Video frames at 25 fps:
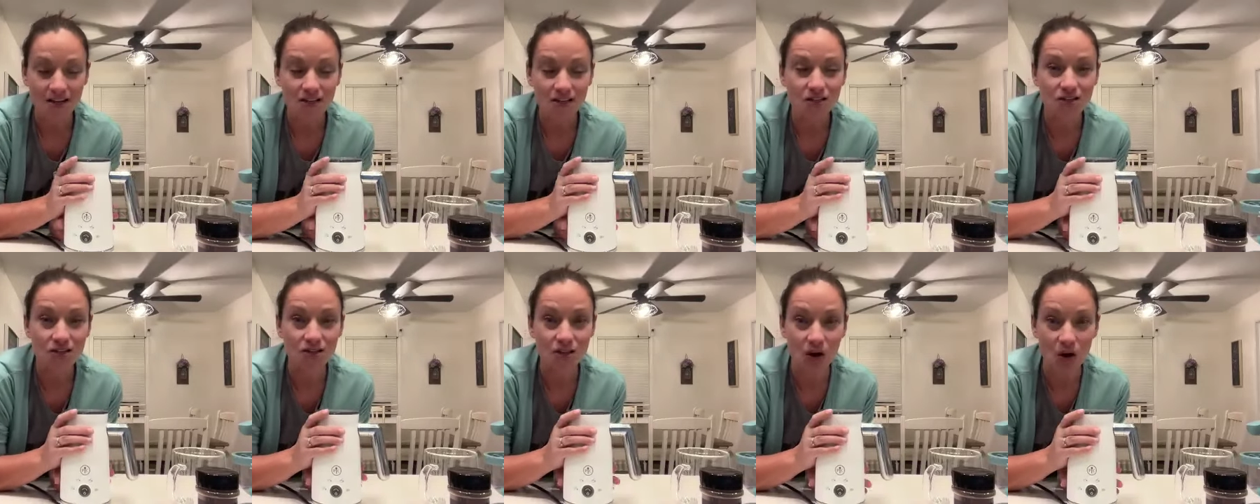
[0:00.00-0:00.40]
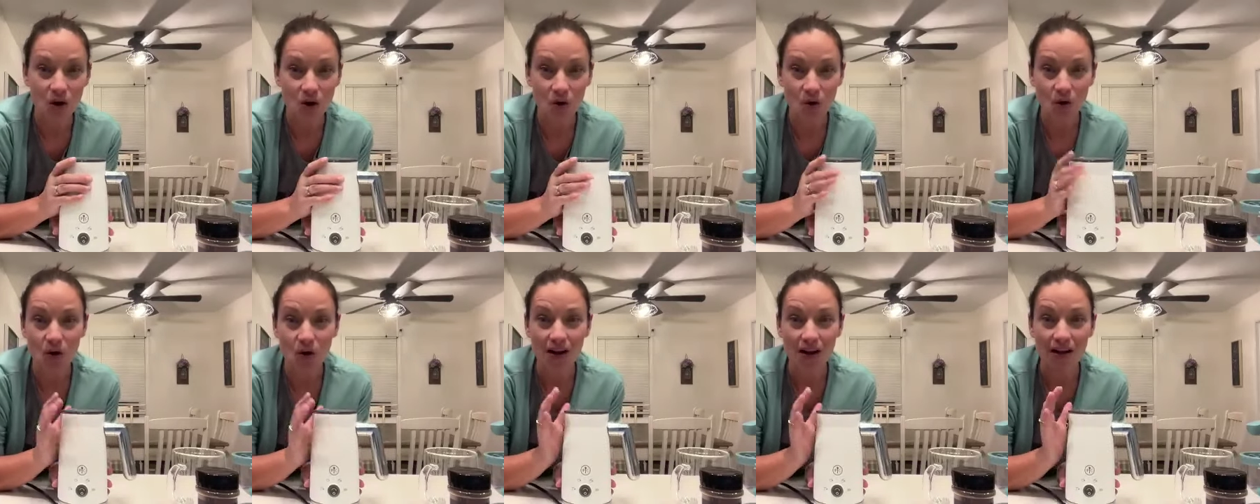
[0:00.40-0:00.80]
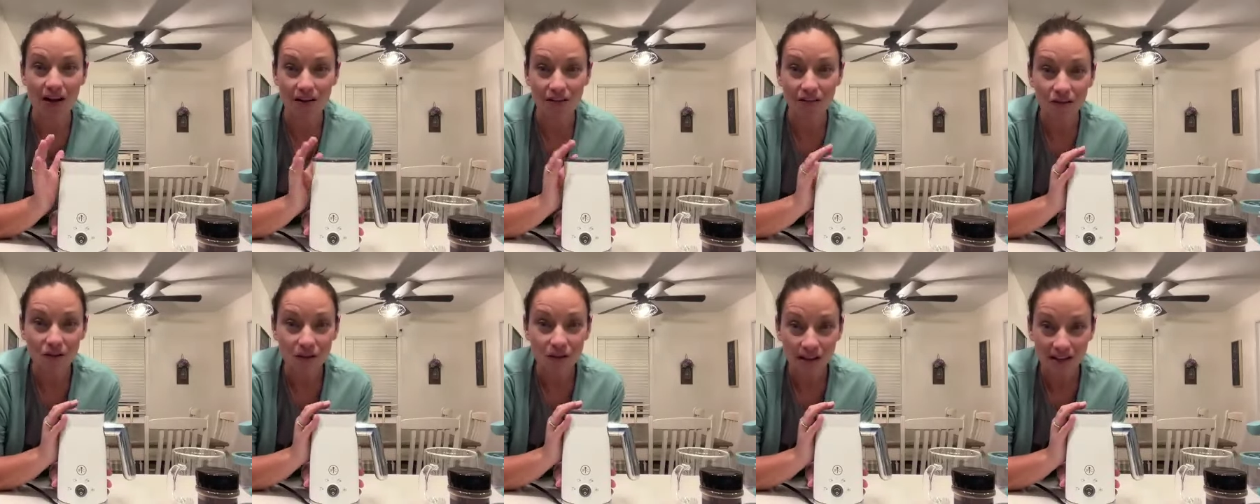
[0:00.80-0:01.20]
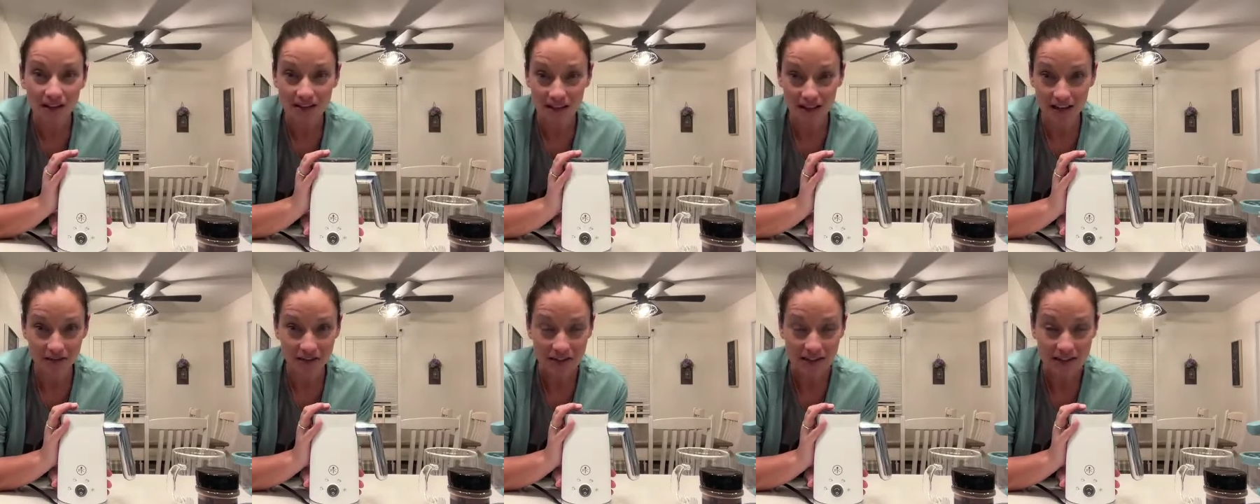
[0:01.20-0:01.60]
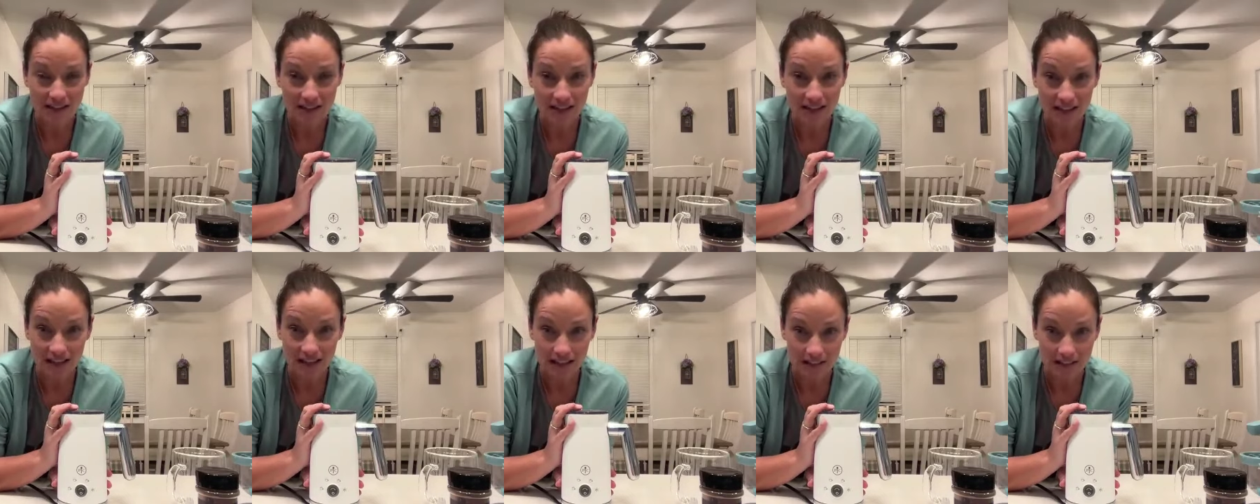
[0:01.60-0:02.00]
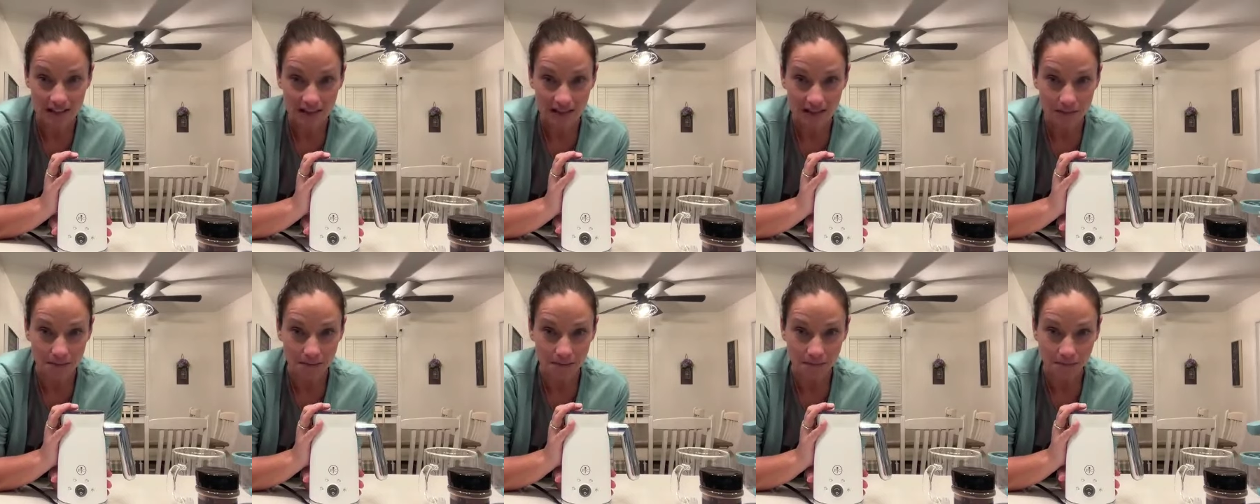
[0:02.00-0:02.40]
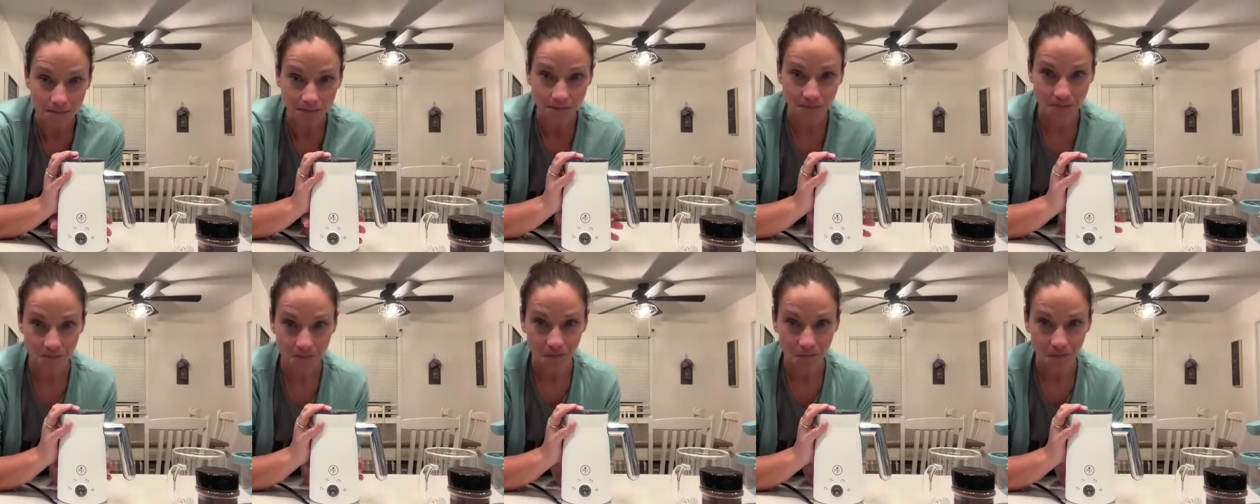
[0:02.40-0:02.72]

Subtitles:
So if you guys haven't seen this,